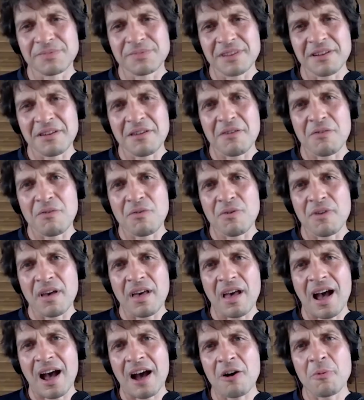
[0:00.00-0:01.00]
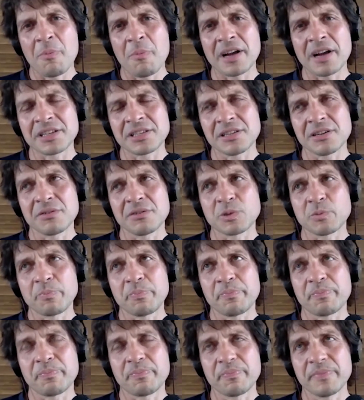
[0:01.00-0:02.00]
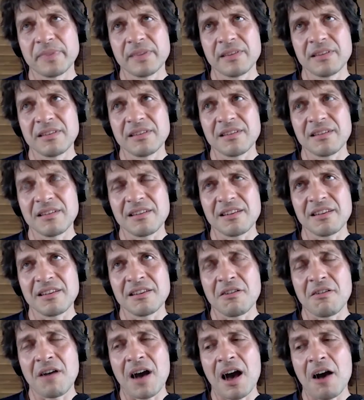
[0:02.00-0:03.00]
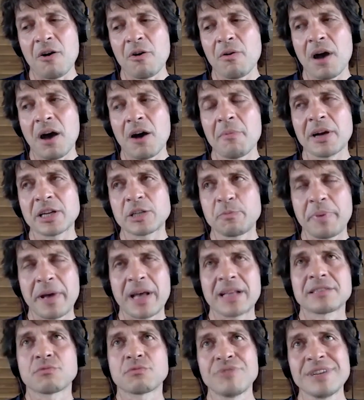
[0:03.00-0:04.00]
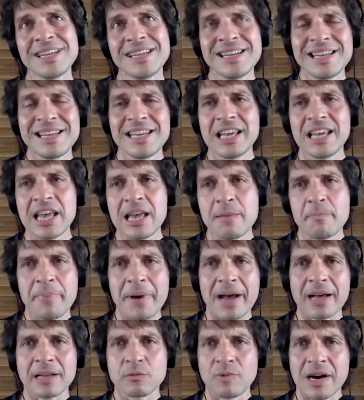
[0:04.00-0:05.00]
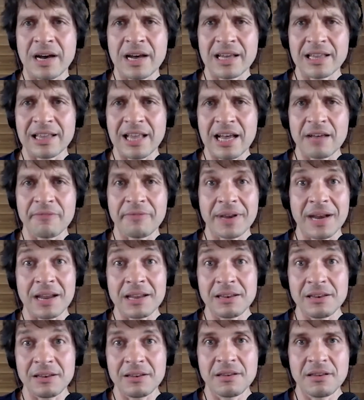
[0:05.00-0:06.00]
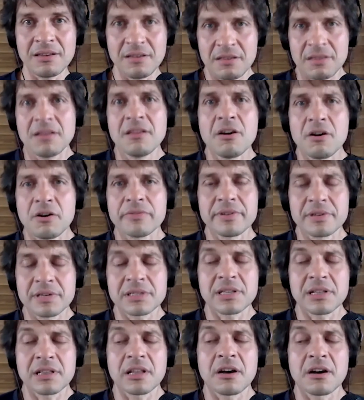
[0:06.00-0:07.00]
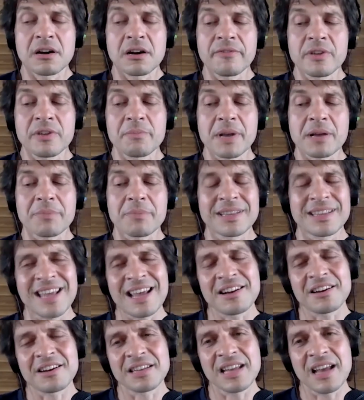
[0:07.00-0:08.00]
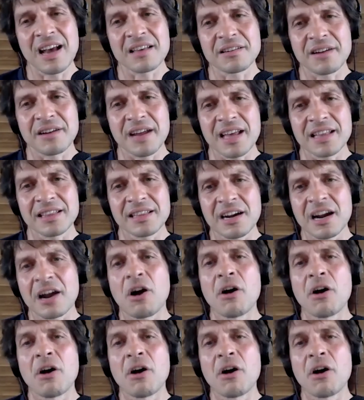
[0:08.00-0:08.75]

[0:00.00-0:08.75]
You know, how much those, you know, how much pets really impact wildlife? And I know there is a lot of impact, but then on the other hand, there are